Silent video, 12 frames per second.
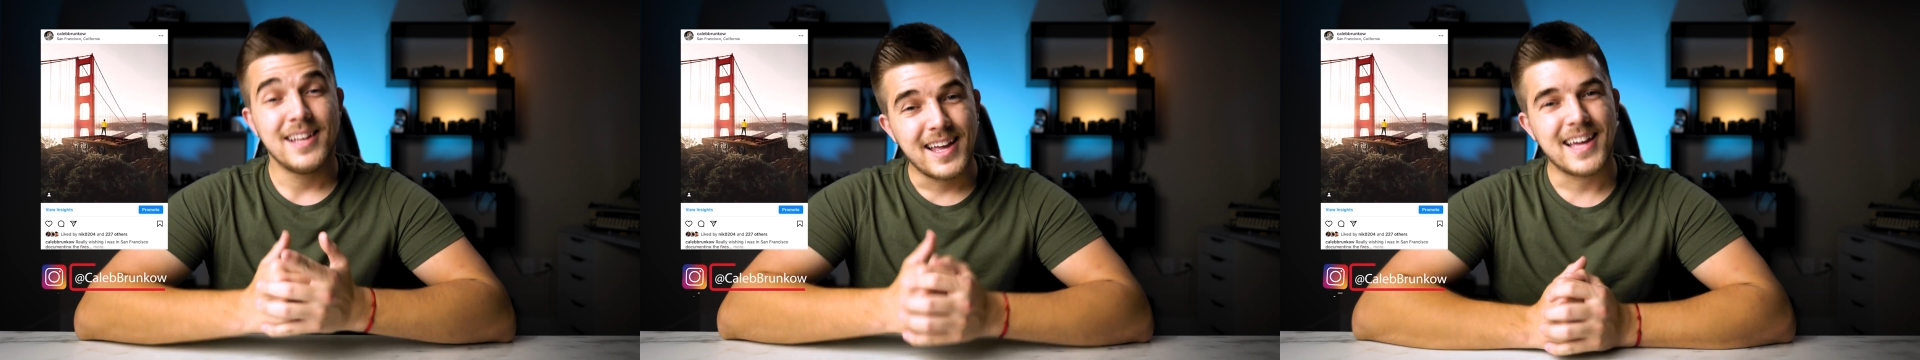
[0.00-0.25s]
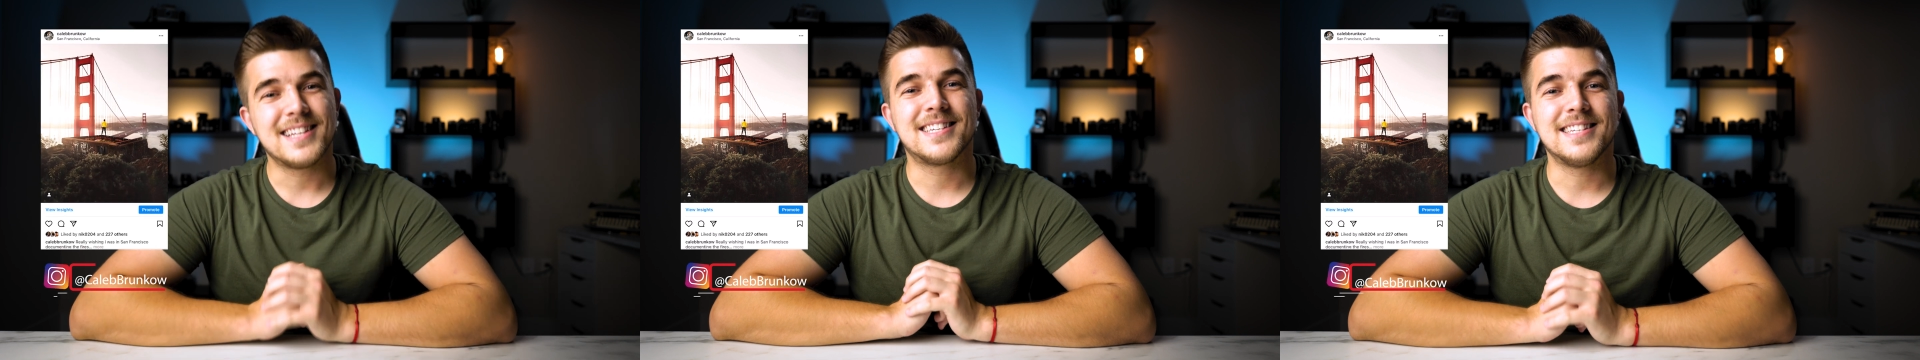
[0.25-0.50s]

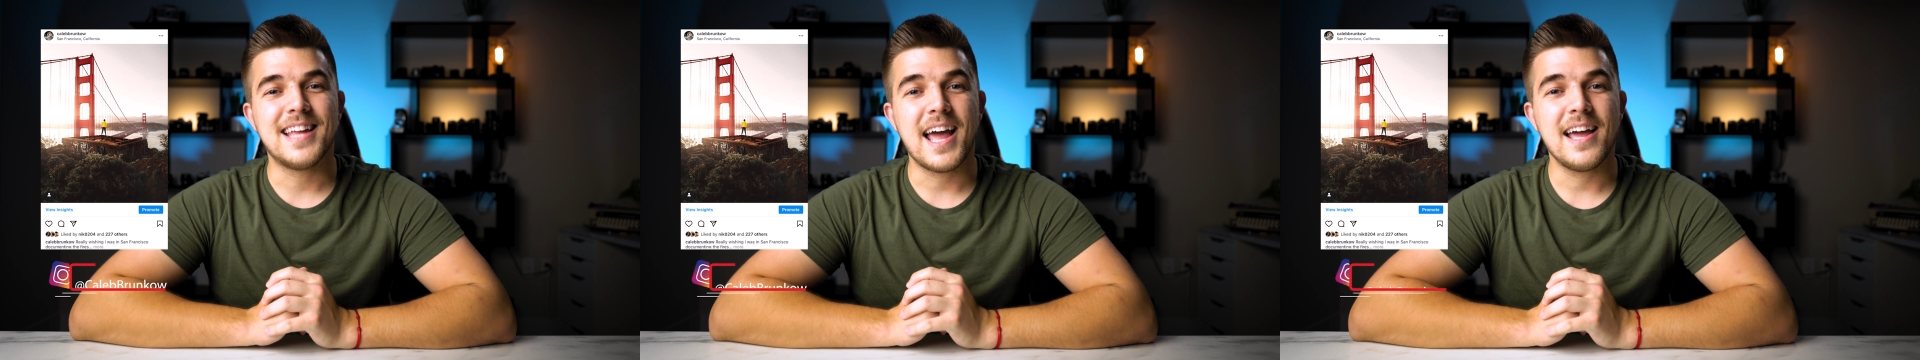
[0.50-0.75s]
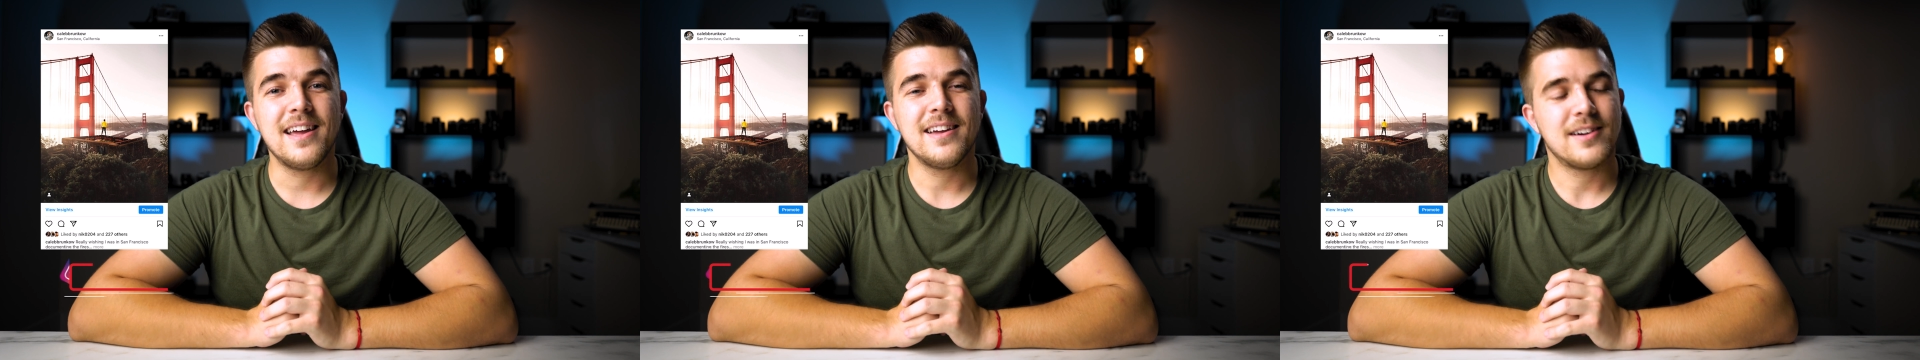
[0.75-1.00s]
And
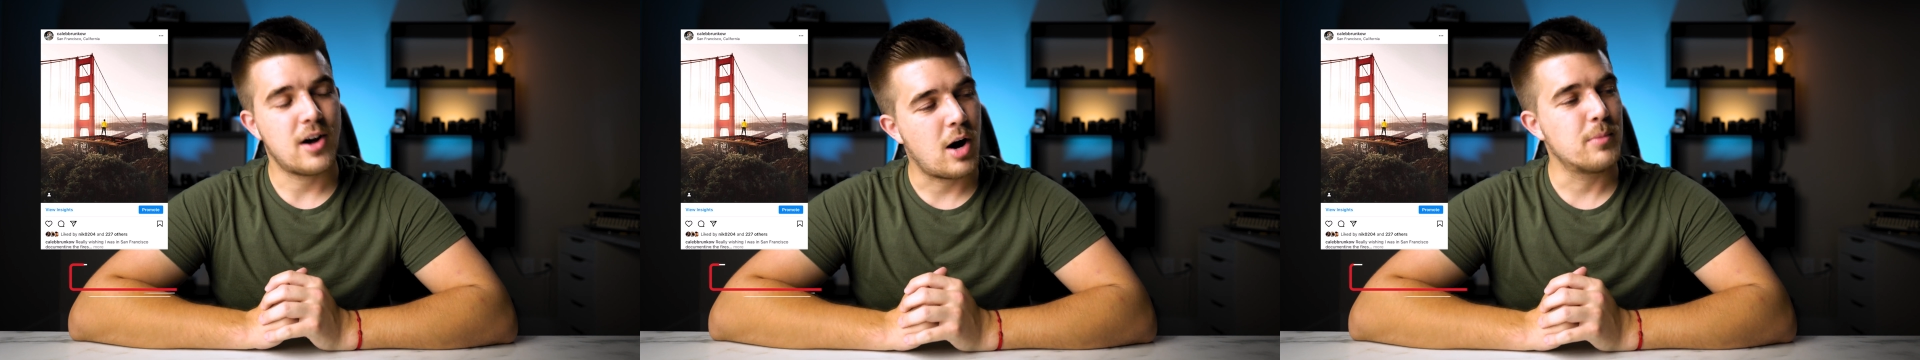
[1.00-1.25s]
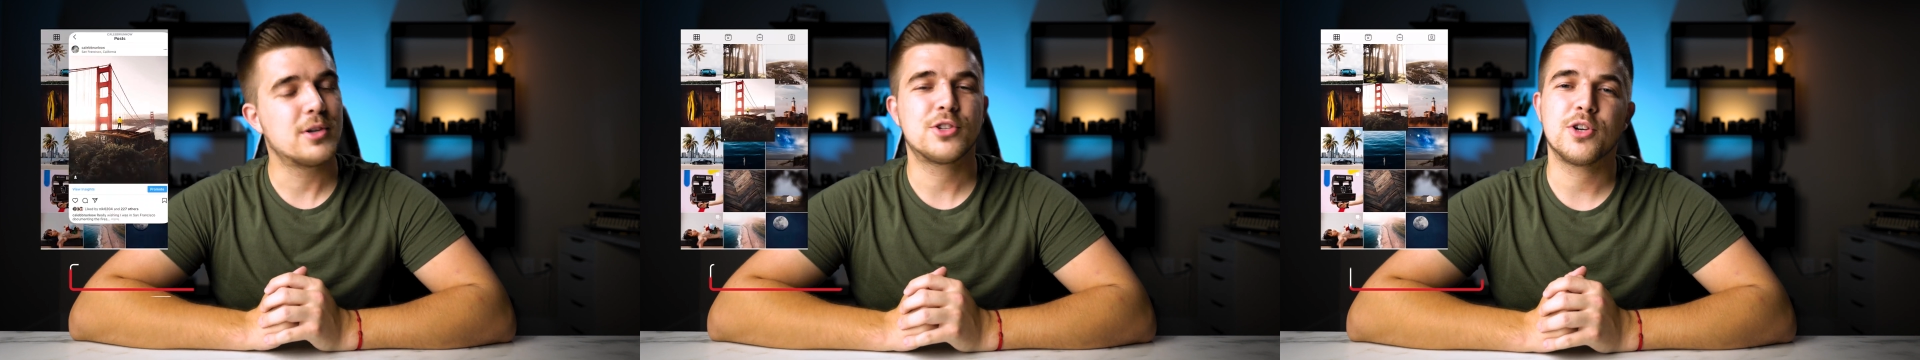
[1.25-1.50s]
today, I'm
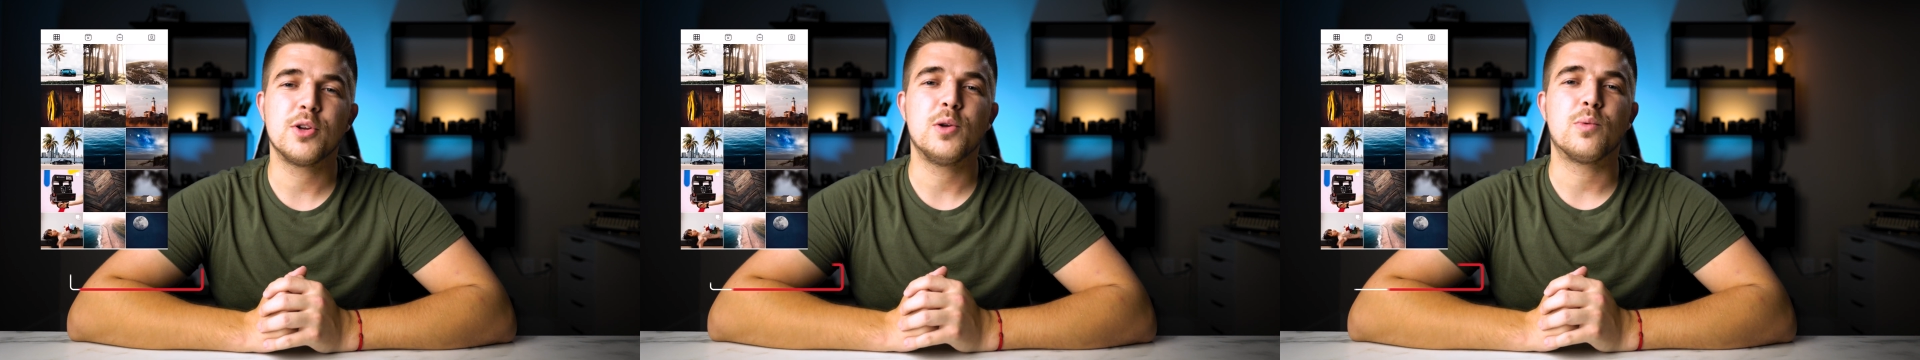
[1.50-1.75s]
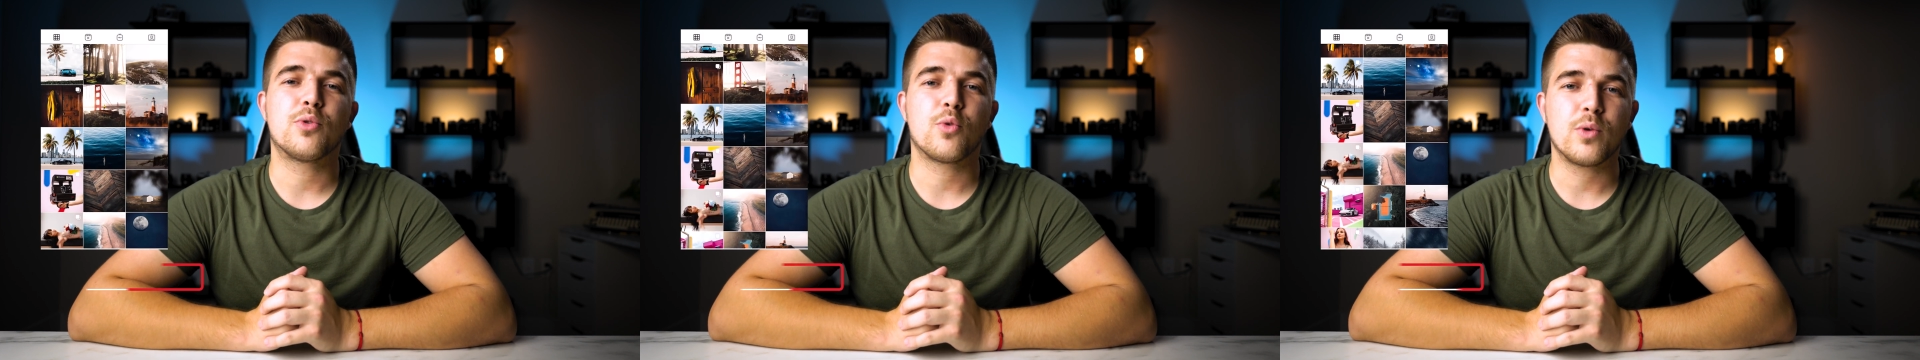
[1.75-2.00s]
gonna show you
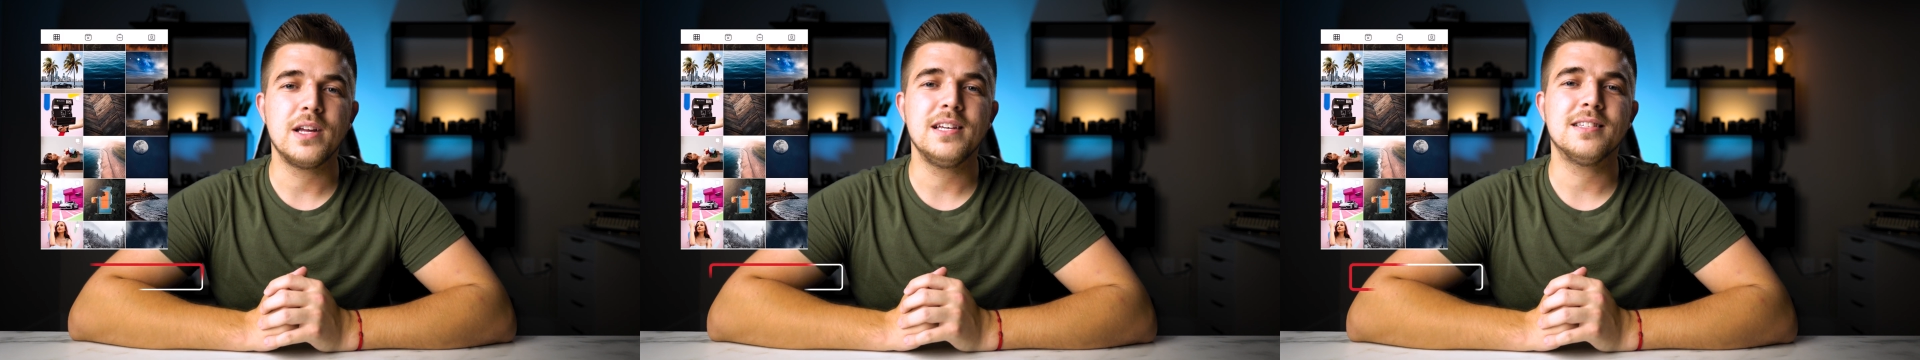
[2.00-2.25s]
3